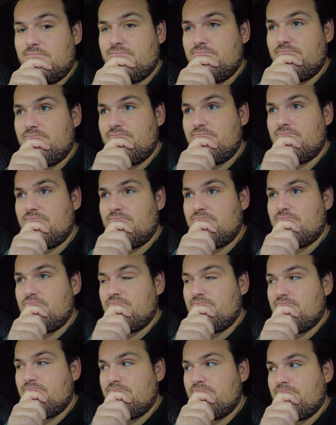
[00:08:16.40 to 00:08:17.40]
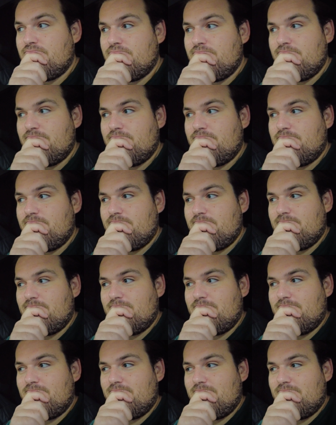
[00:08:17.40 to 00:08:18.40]

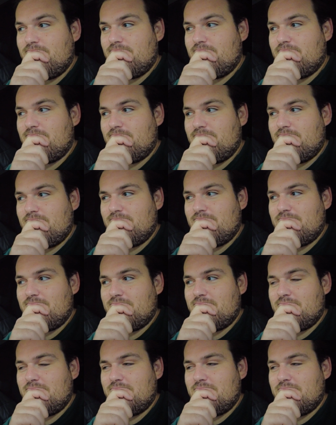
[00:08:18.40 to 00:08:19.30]
The person shown says nothing.